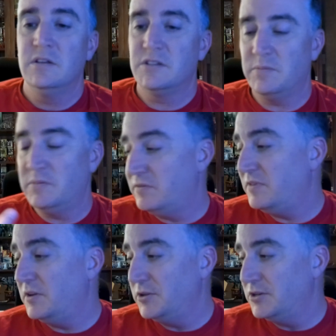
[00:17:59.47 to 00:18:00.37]
something to
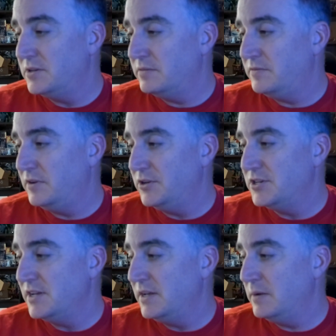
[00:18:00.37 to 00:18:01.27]
fill their
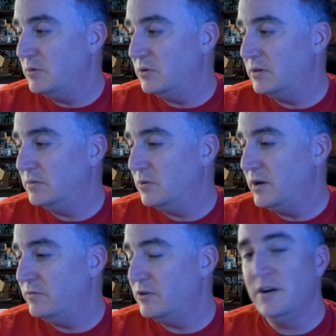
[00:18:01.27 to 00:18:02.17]
team or
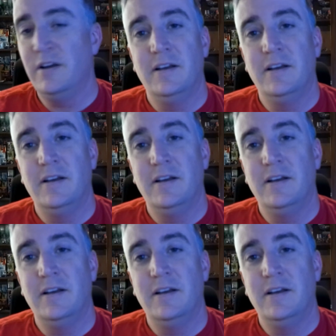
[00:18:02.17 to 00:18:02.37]
whatever.